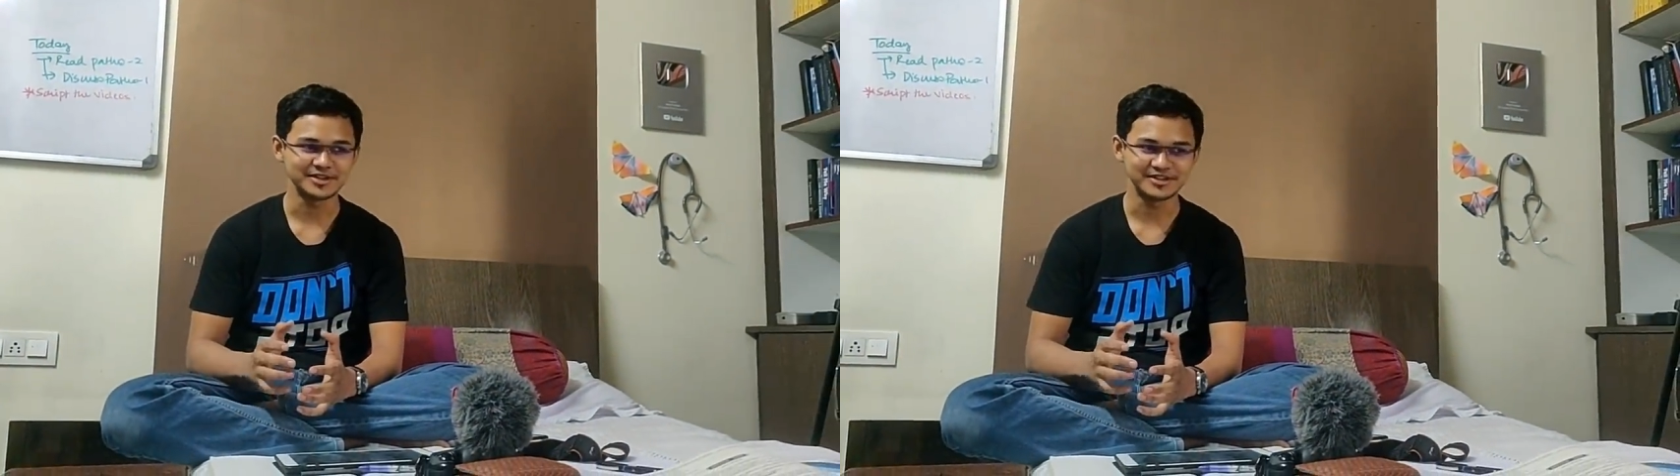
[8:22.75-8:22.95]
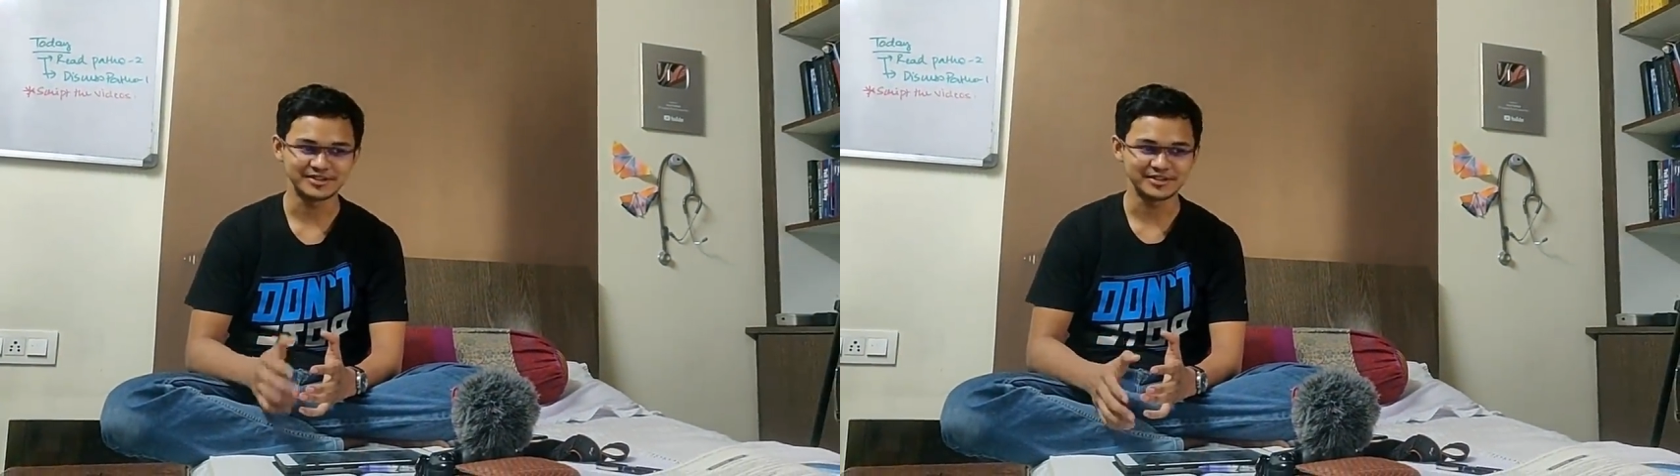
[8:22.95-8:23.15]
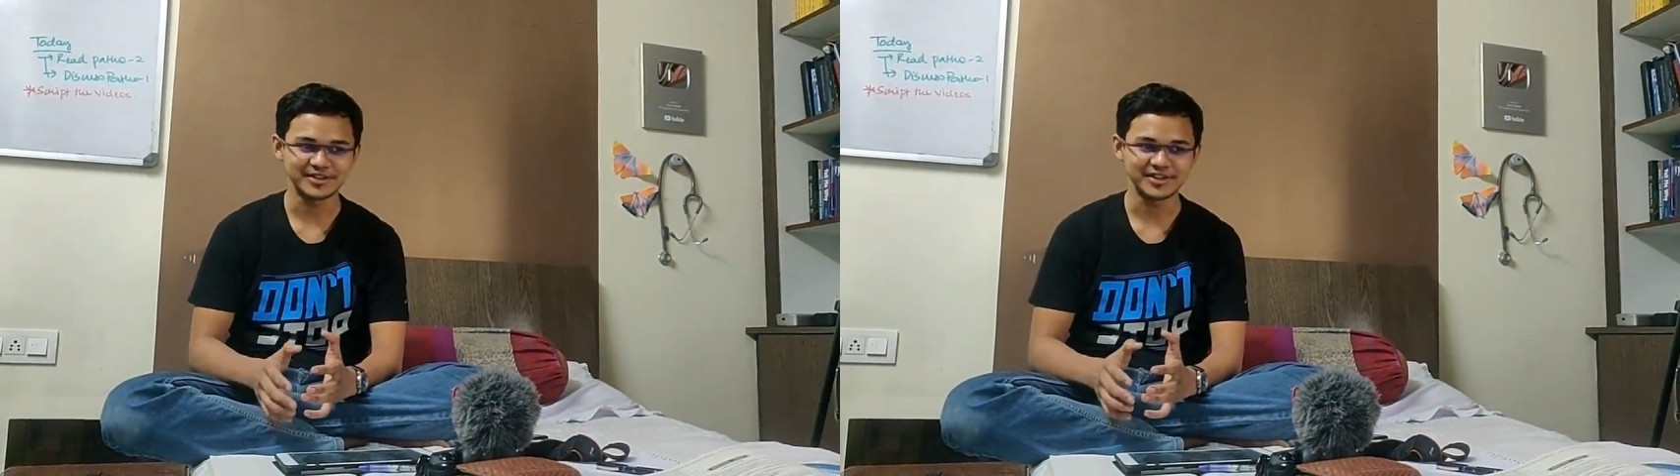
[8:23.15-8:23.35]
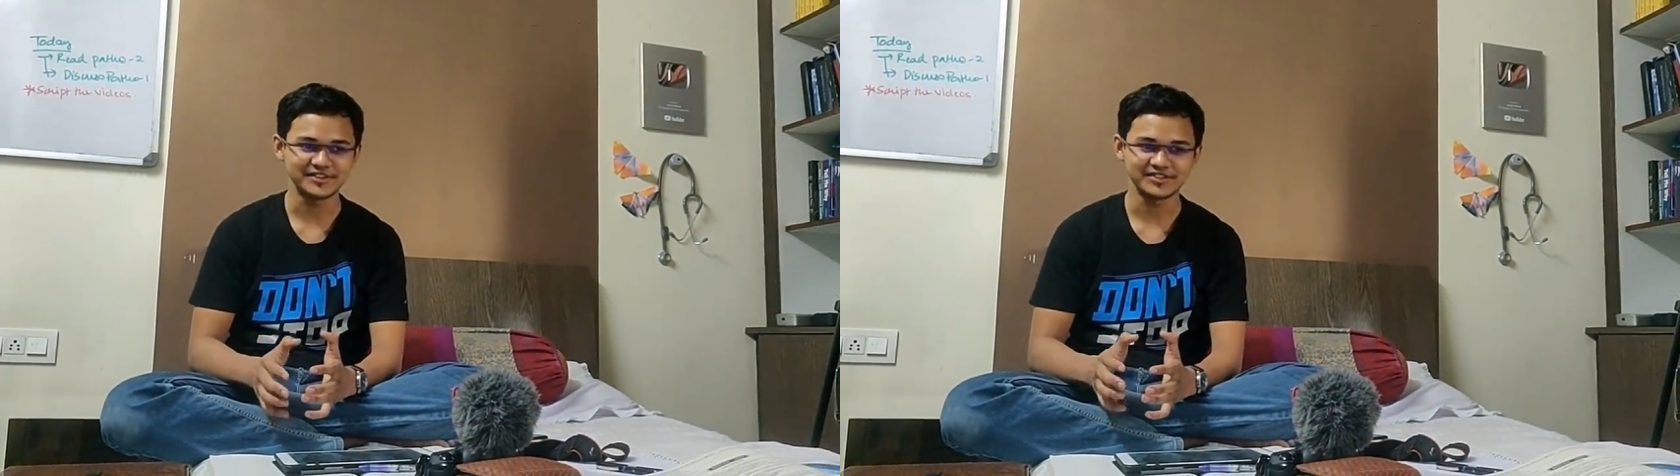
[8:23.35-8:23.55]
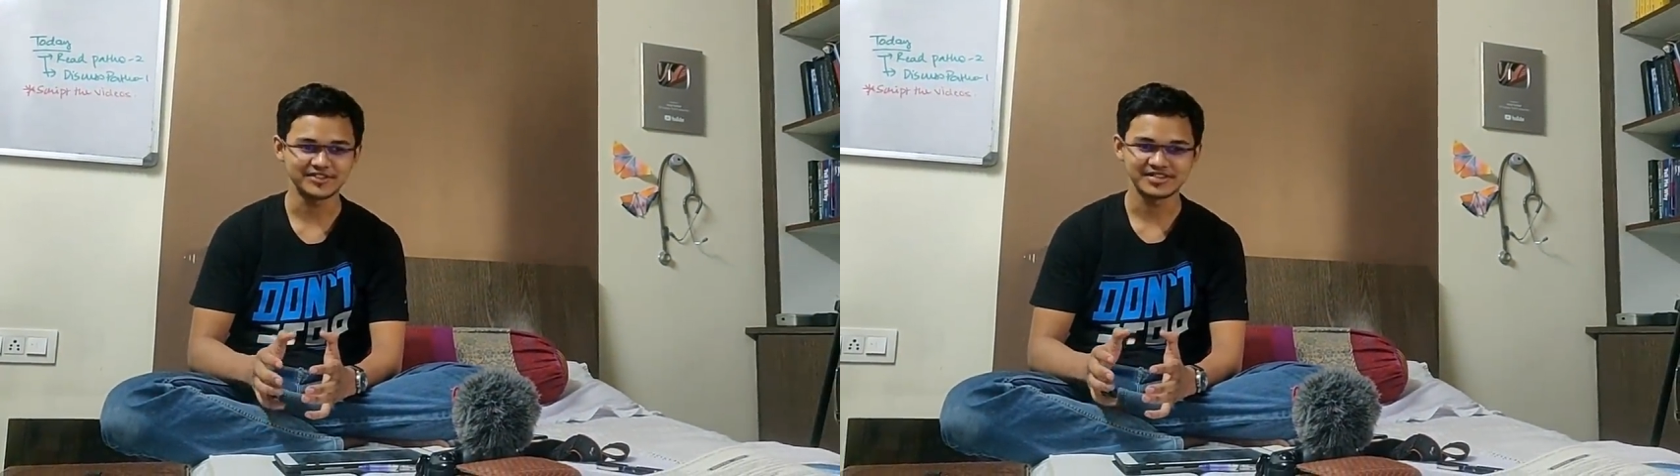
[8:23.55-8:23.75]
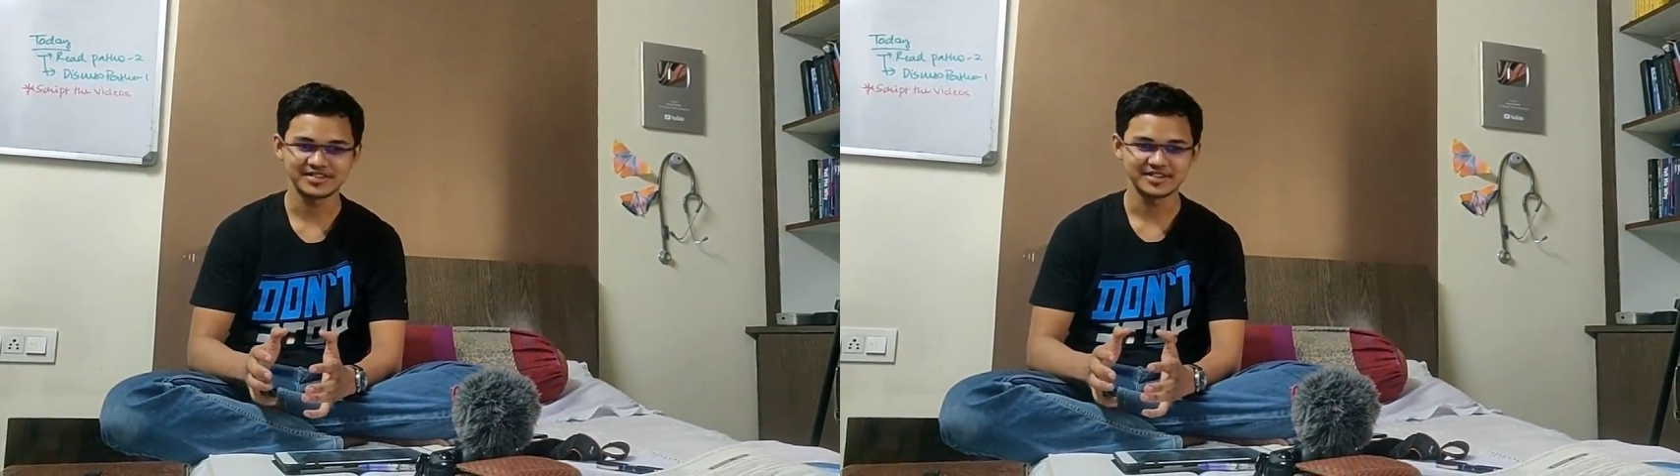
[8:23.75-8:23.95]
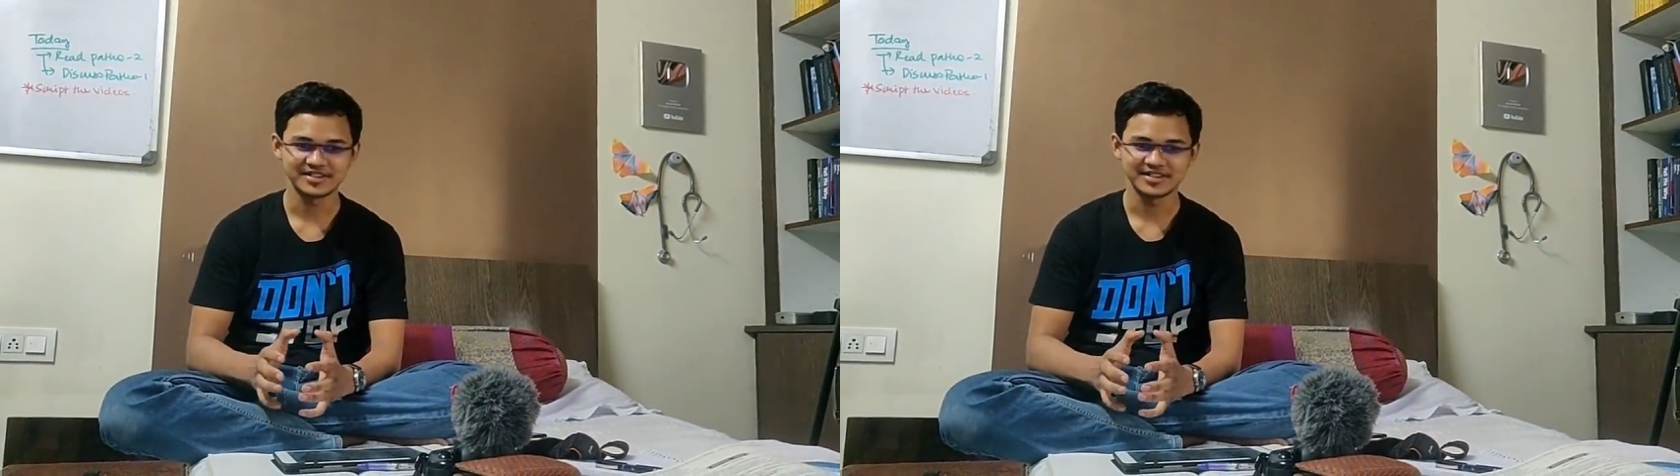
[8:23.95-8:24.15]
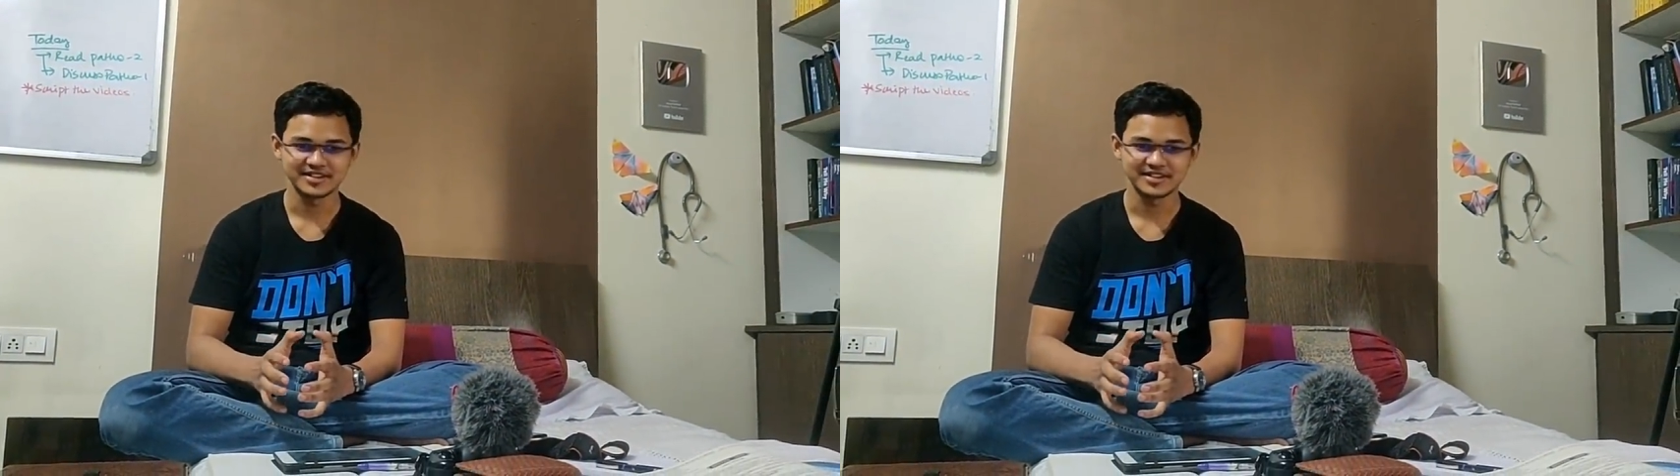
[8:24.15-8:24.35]
3, 4,
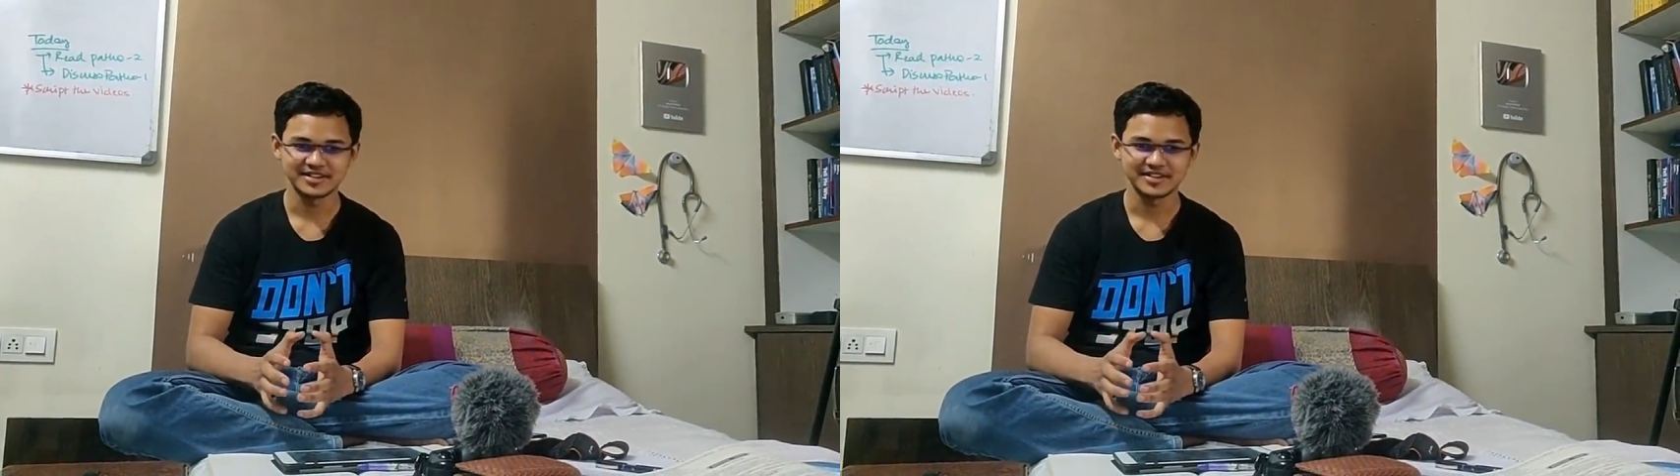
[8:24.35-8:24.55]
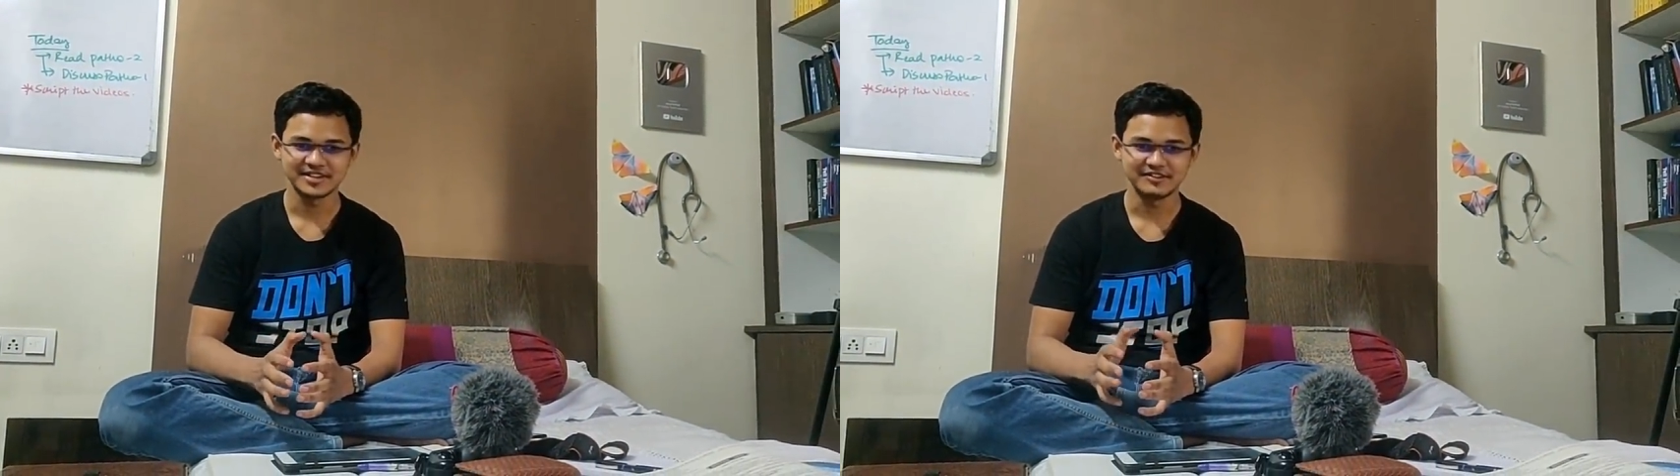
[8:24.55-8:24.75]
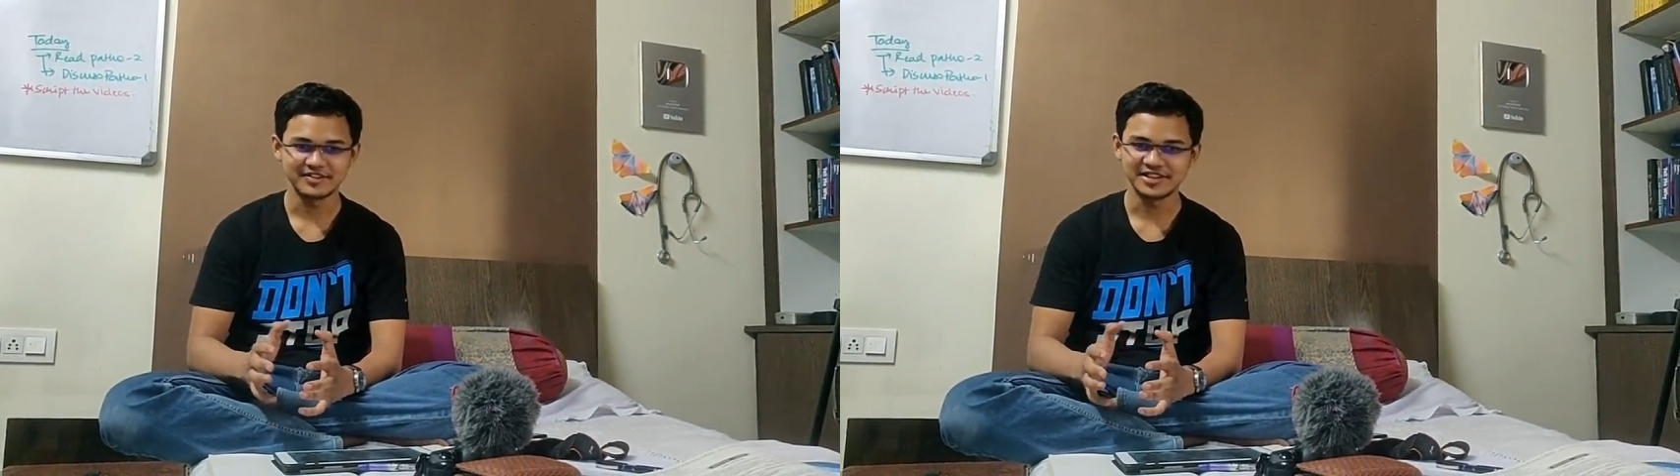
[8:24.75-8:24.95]
5.